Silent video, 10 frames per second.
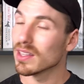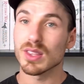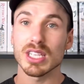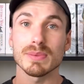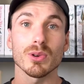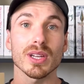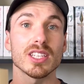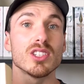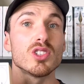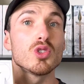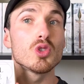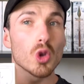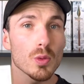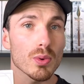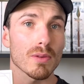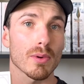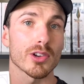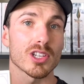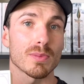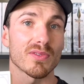This book is super
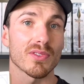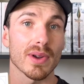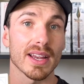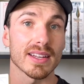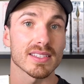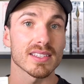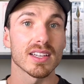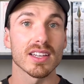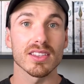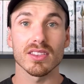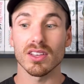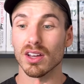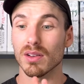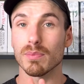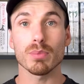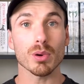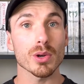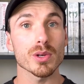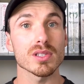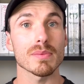approachable for readers. The
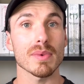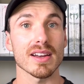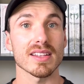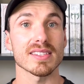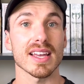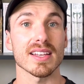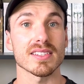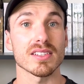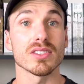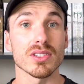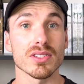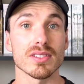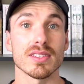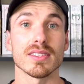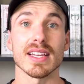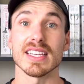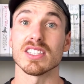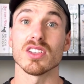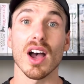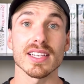prose that Brandon Sanderson uses is
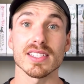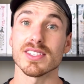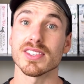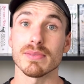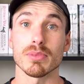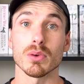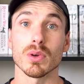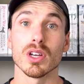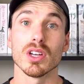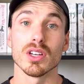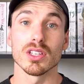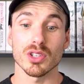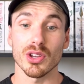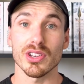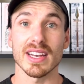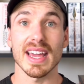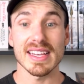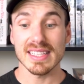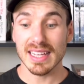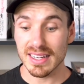nice and simple, so you can
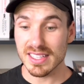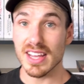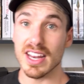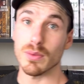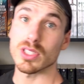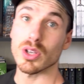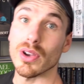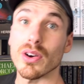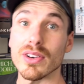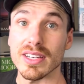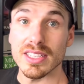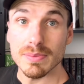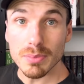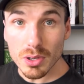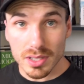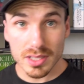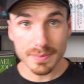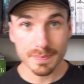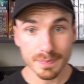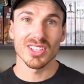easily understand what's going on in his books.
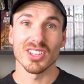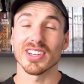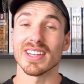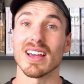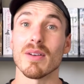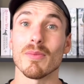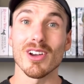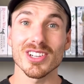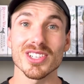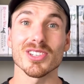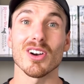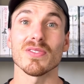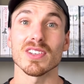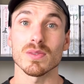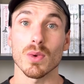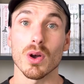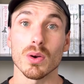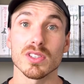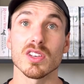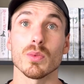You can immerse yourself in his
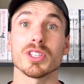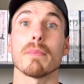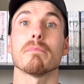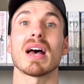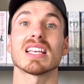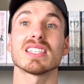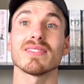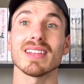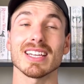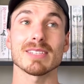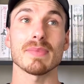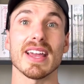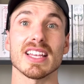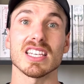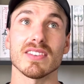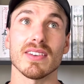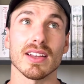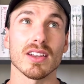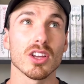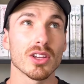worlds, which are massively expansive
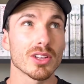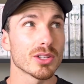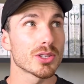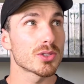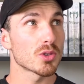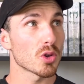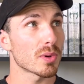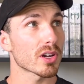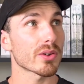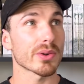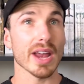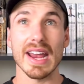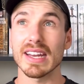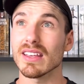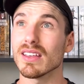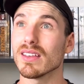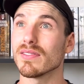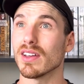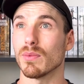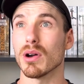and super creative
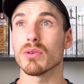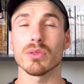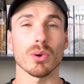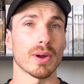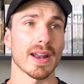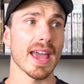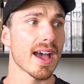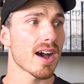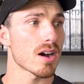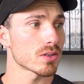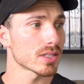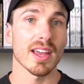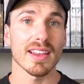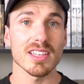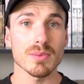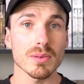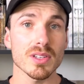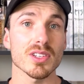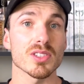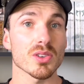and well thought out. And his worlds are
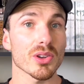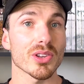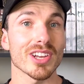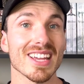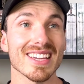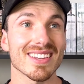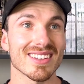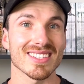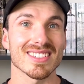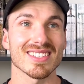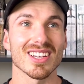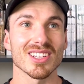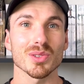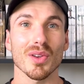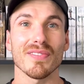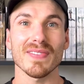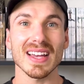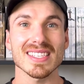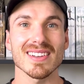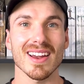just so unique. You're just so
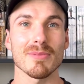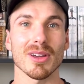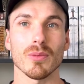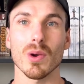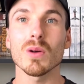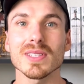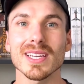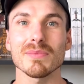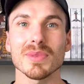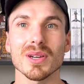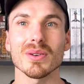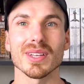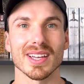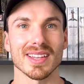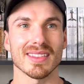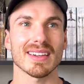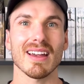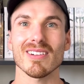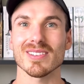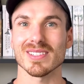fascinated by the worlds he can build. The
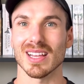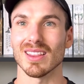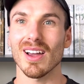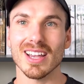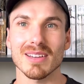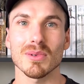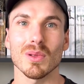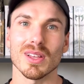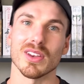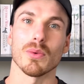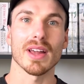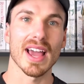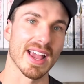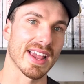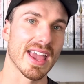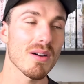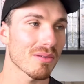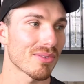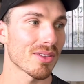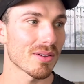characters are likable and you want to hang out
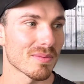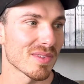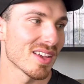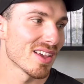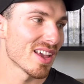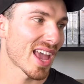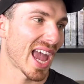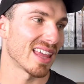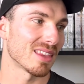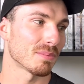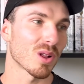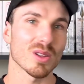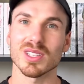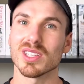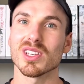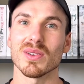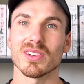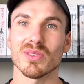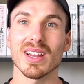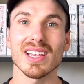with them. And the plots are so
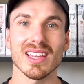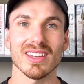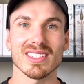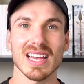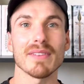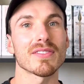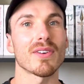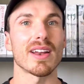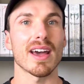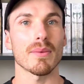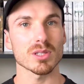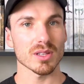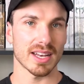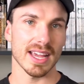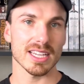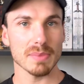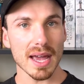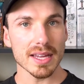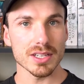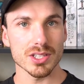intriguing, you just have to find out what's on the next
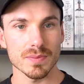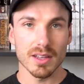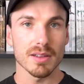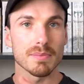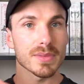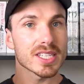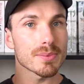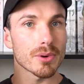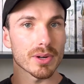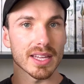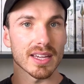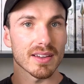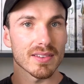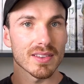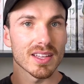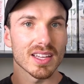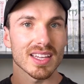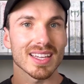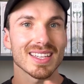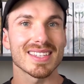page. Mistborn here
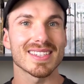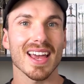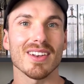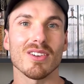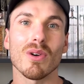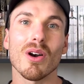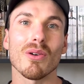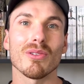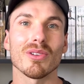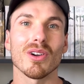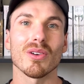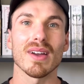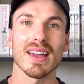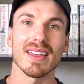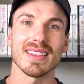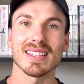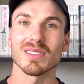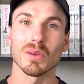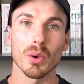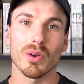is set in a world where this
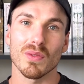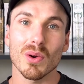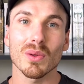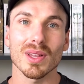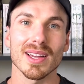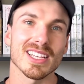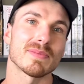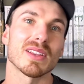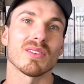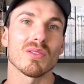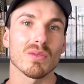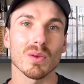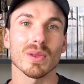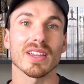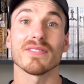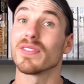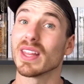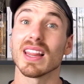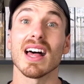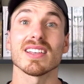Lord Ruler has been ruling for the
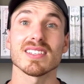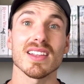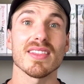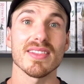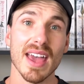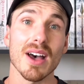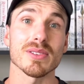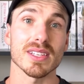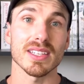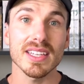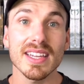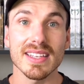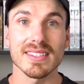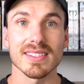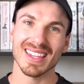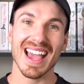last 1,000 years.